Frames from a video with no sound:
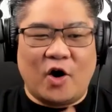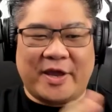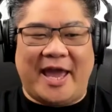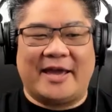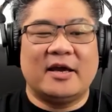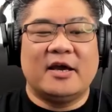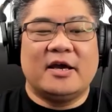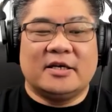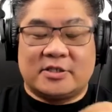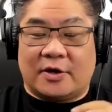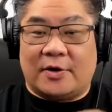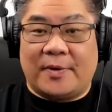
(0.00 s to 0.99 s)
Okay,
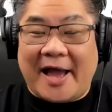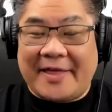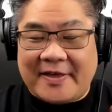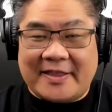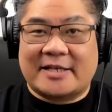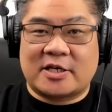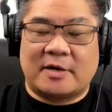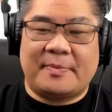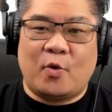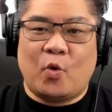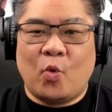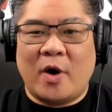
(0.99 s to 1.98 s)
so I think that's going to
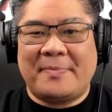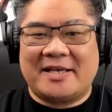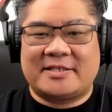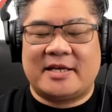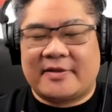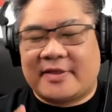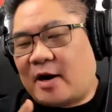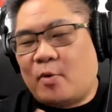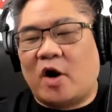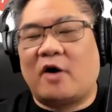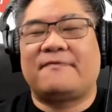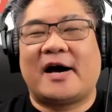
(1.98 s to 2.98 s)
be one big secret that I
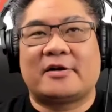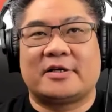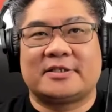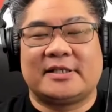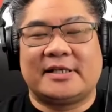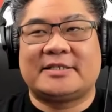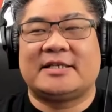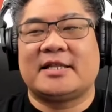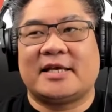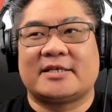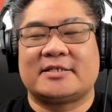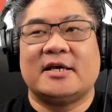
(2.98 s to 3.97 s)
want all founders listening
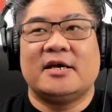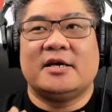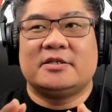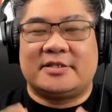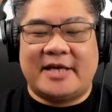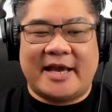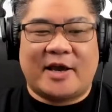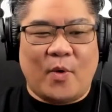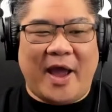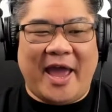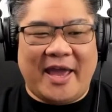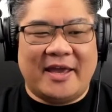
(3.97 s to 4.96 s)
to this to take
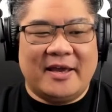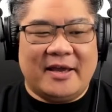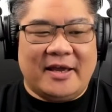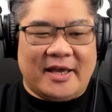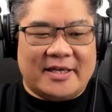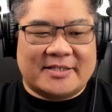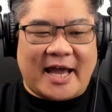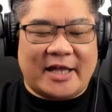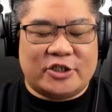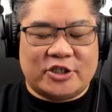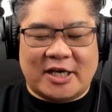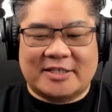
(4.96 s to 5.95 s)
away is
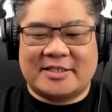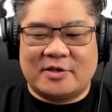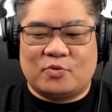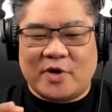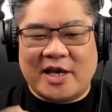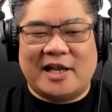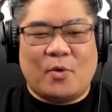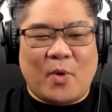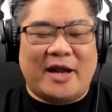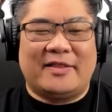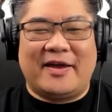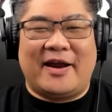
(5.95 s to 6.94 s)
that Justin really
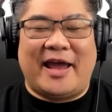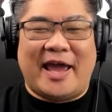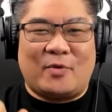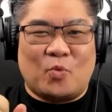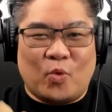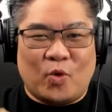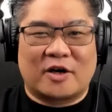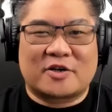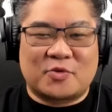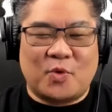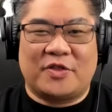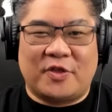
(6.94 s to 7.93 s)
went in there and
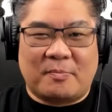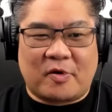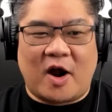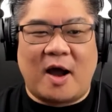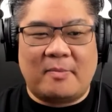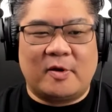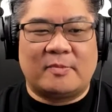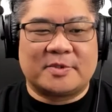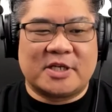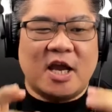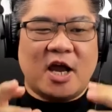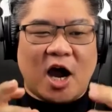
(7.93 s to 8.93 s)
worked with the
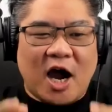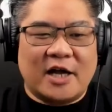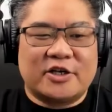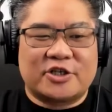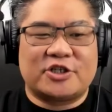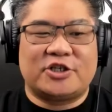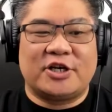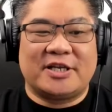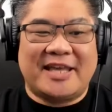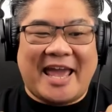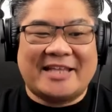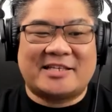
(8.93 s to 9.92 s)
problems,
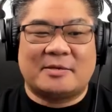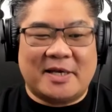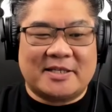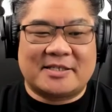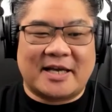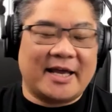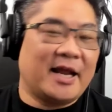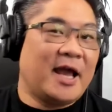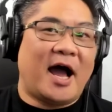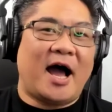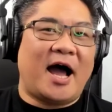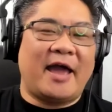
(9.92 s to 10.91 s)
understood, gained some insight.
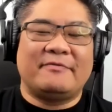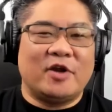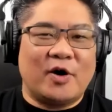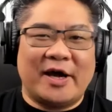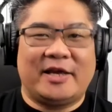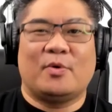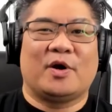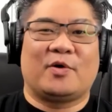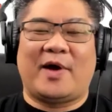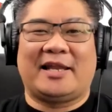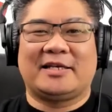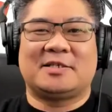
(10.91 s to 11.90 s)
I have no idea what a
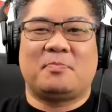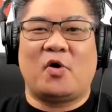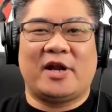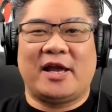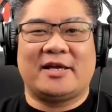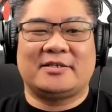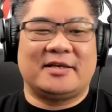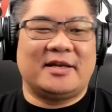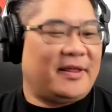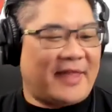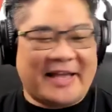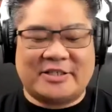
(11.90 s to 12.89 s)
rally sport is.
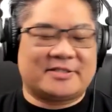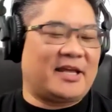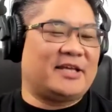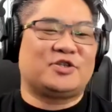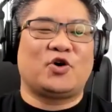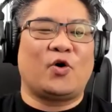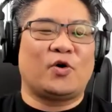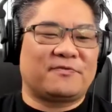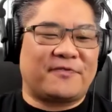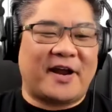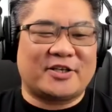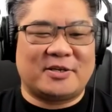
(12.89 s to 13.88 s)
That just is total
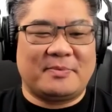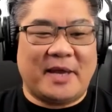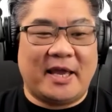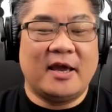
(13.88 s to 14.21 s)
French to me.